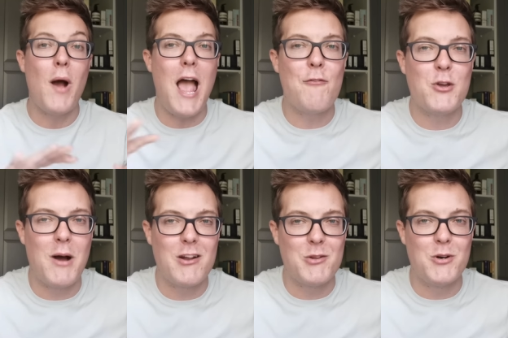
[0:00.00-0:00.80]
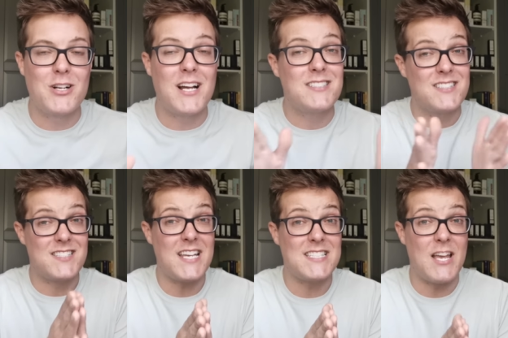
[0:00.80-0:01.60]
Wherever you are in the world, guys,
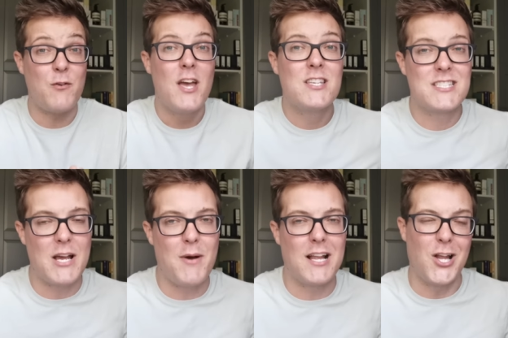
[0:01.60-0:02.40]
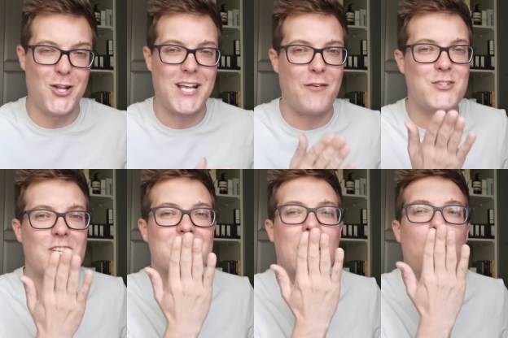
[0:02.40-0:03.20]
stay safe, stay well and look after
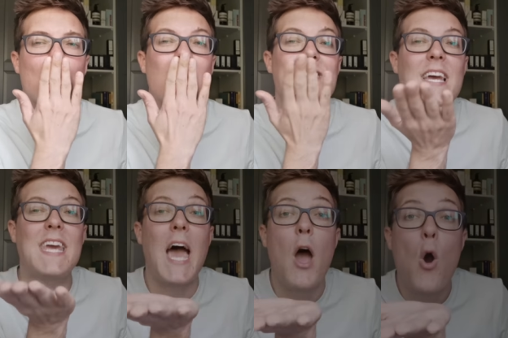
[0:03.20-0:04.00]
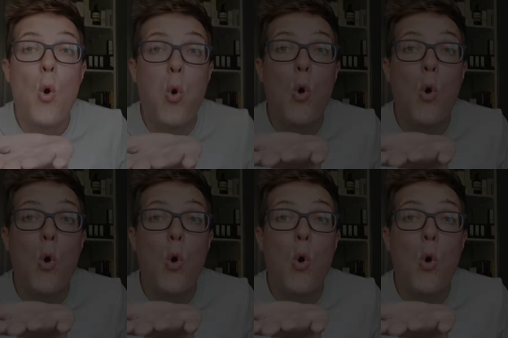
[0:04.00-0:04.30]
your skin. Take care.